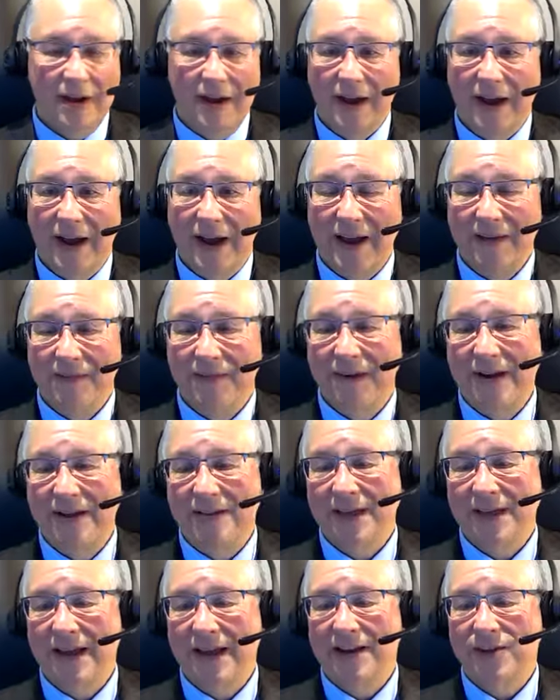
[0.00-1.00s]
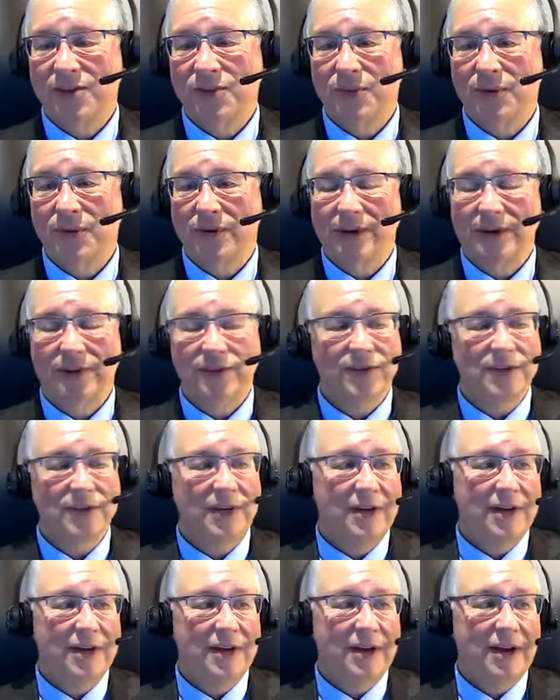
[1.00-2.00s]
I have had that experience.
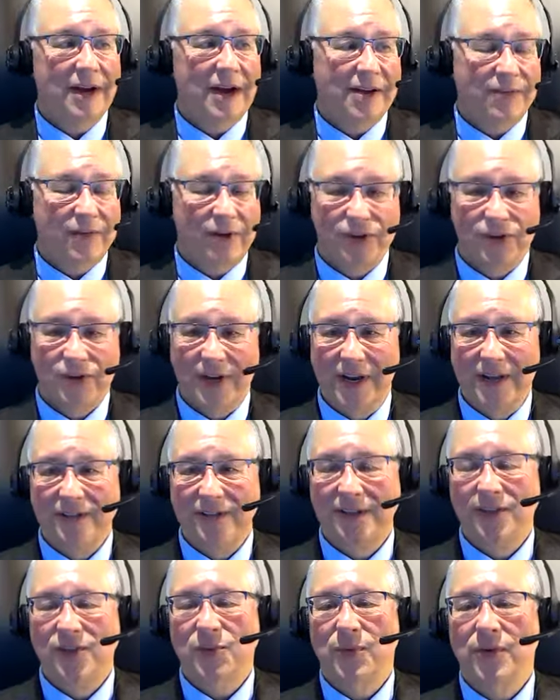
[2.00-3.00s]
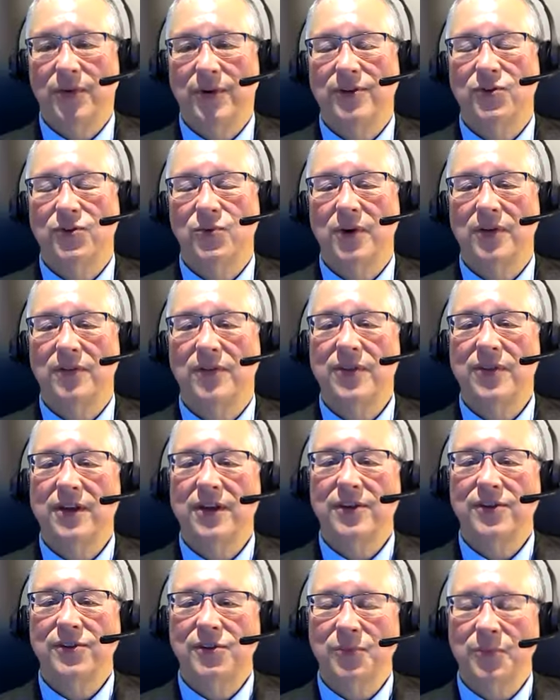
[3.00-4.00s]
I've also had the experience where everything
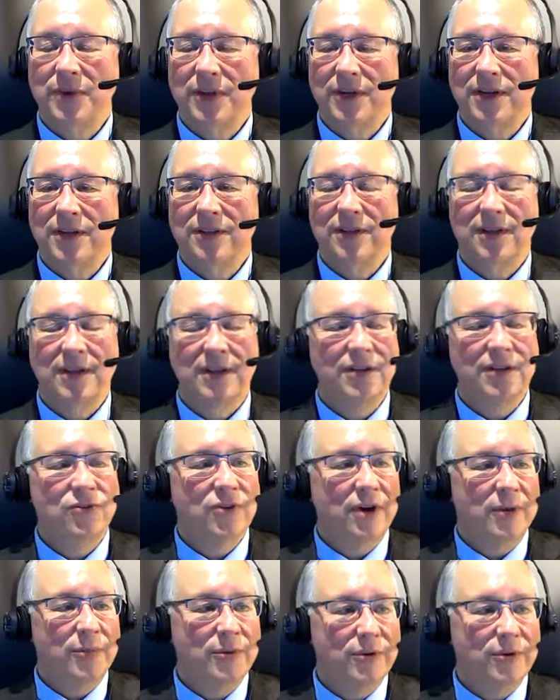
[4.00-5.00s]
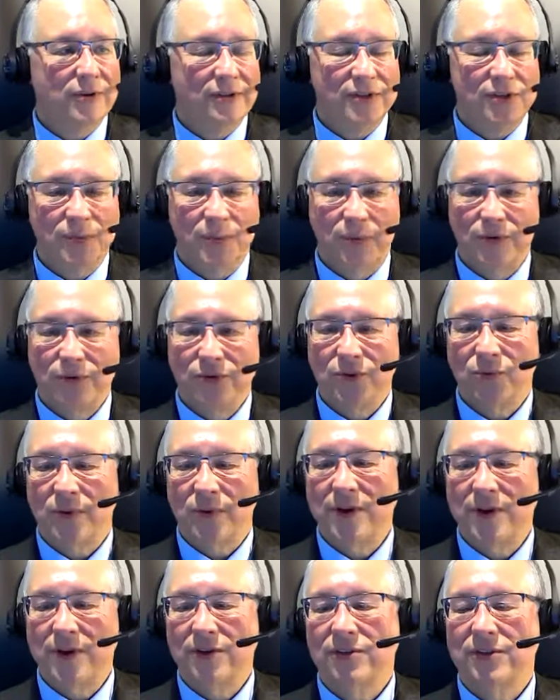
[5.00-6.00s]
is submitted. The tribunal is supposed to
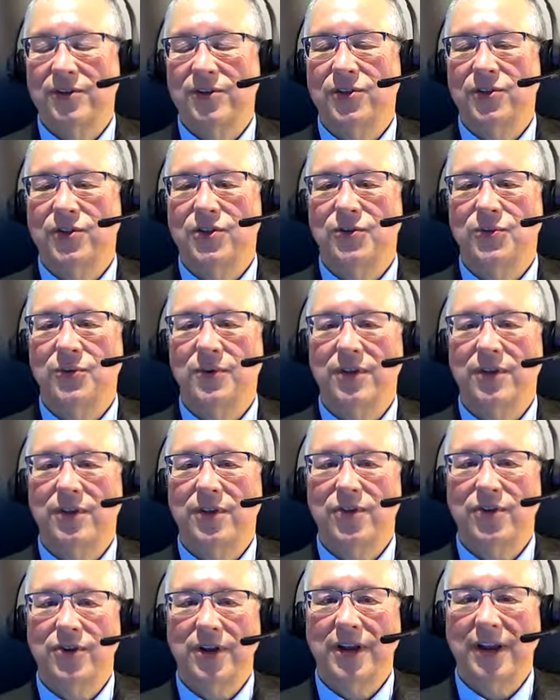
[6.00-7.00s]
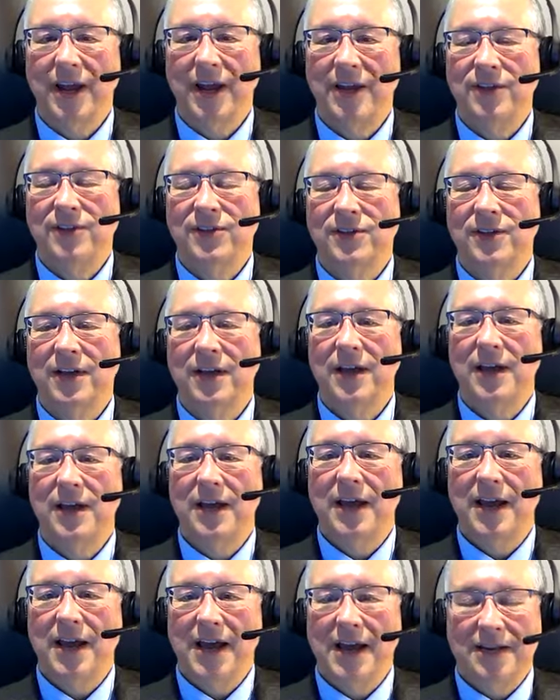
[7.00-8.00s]
render the decision within 30 days.
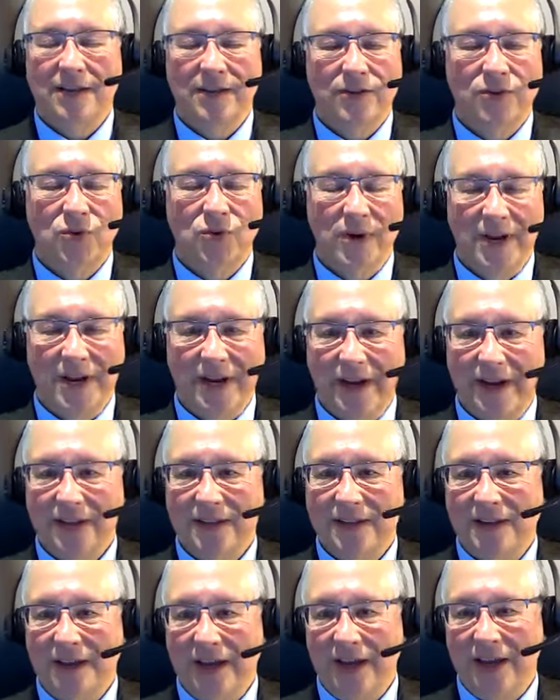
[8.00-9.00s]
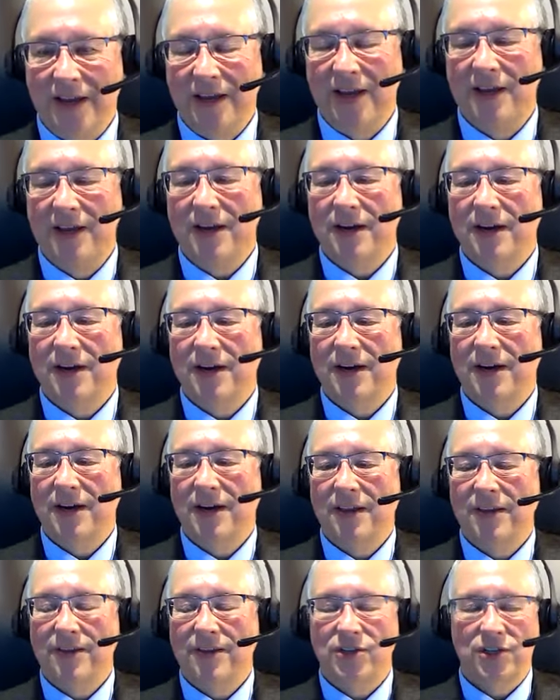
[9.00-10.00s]
And on the 29th day,
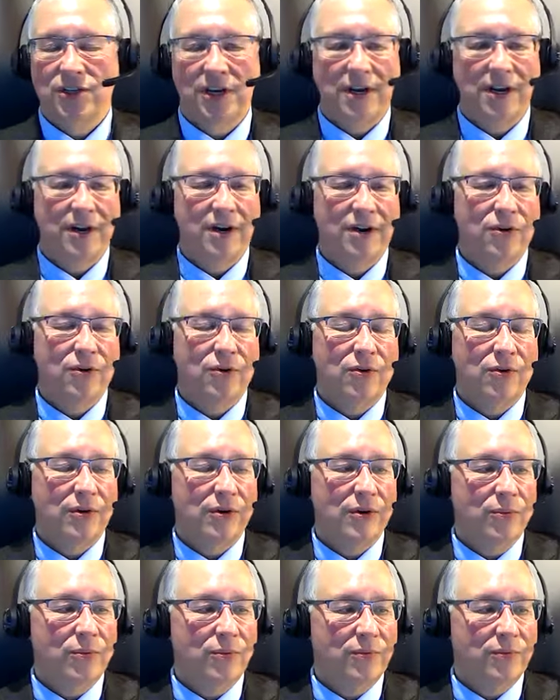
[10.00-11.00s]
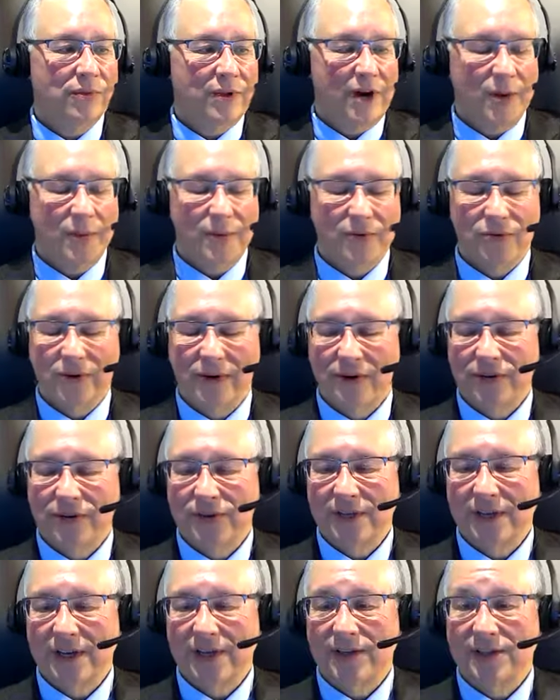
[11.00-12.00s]
the chair or the arbitrator
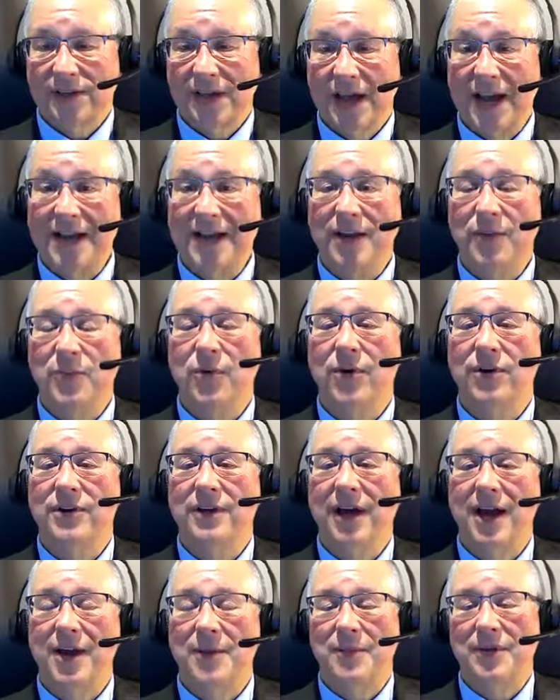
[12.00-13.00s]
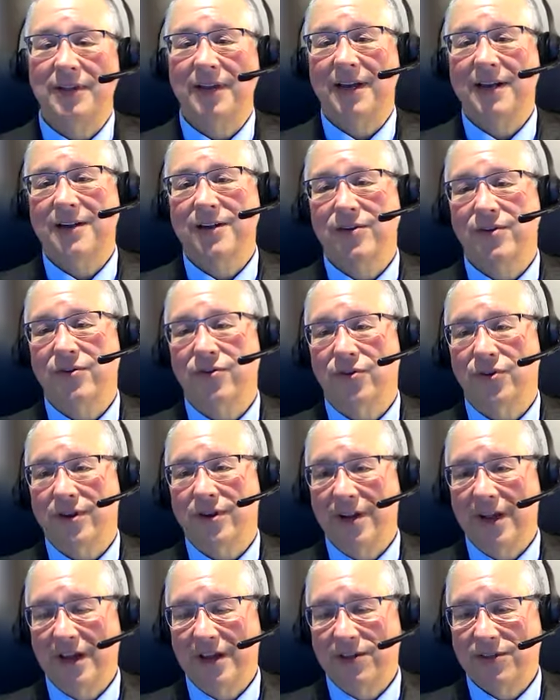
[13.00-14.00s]
says, I need more time. I'd like another 30
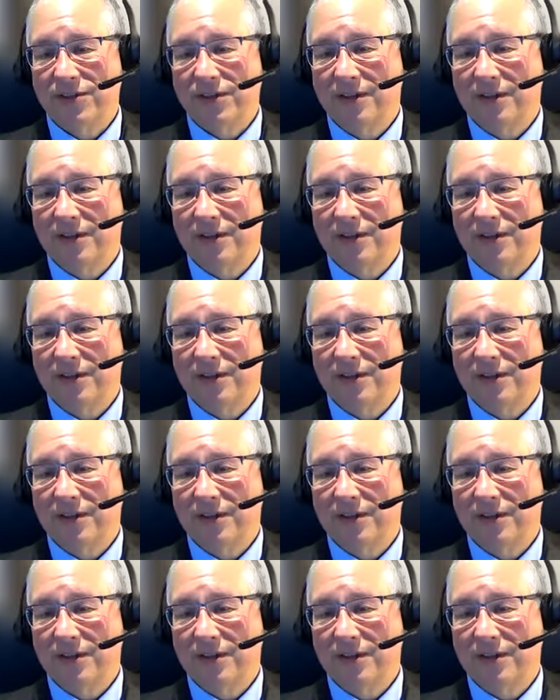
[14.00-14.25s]
days.